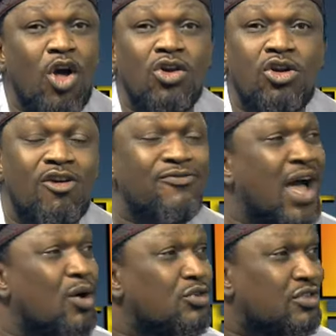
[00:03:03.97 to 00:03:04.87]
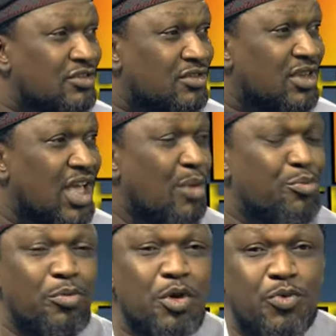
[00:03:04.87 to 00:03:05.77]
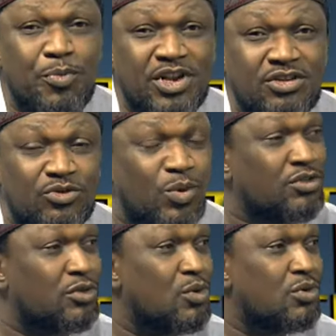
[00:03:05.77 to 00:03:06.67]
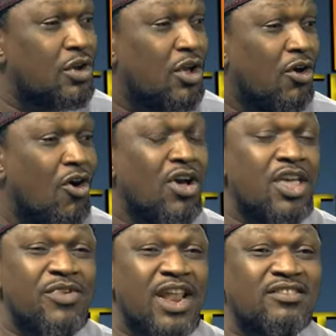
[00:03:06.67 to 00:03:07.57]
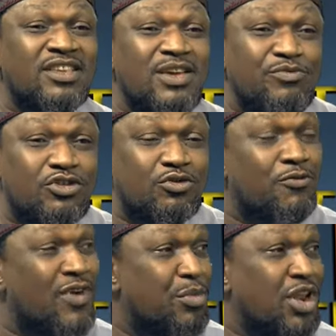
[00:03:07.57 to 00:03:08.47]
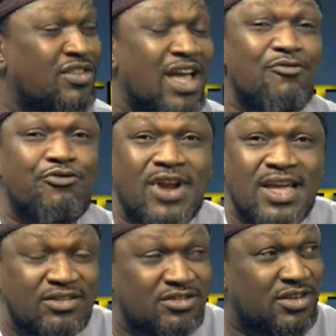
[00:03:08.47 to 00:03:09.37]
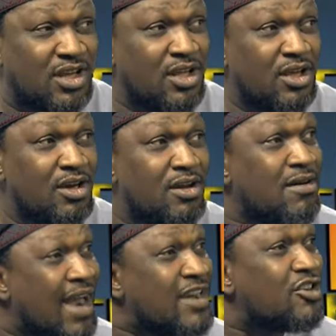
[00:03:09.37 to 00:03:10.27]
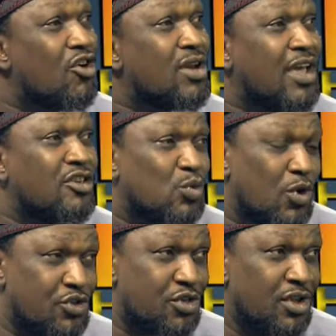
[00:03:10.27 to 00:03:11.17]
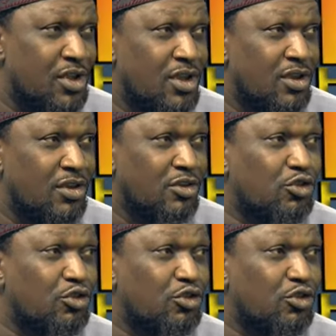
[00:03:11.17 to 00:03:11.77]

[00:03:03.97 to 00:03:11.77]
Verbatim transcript: a bulk of houses and public properties were sold or given as gifts to families and friends right under his watch.